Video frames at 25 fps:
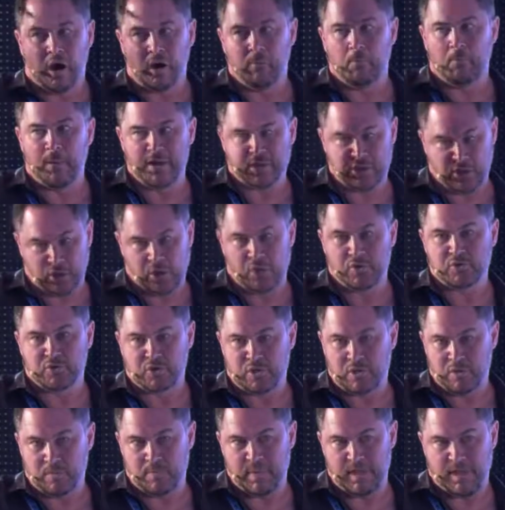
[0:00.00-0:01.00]
much
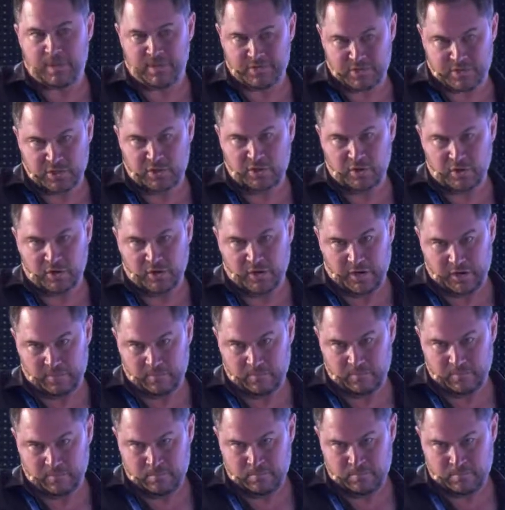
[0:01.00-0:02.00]
closer to being a security,
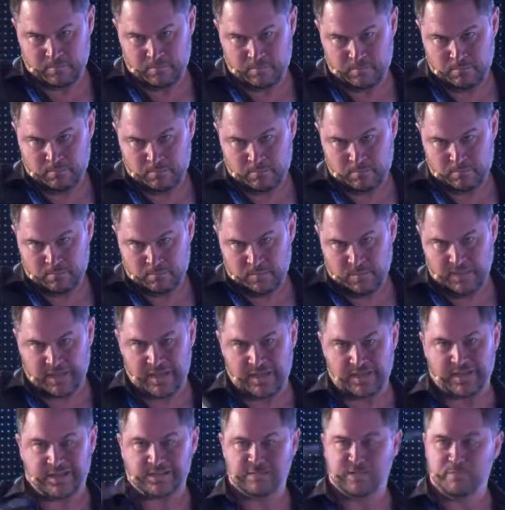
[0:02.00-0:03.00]
okay?
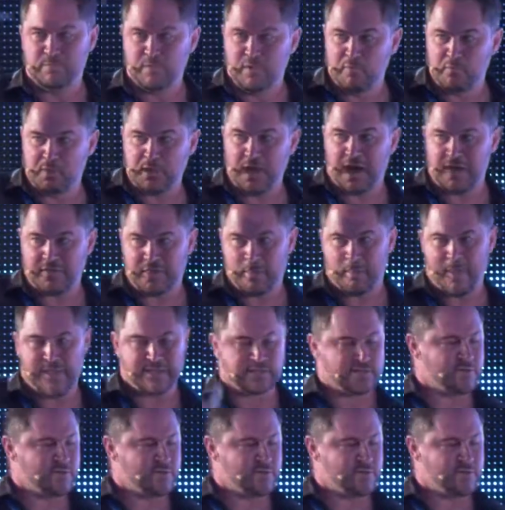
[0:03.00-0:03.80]
Because you move beyond the pencil,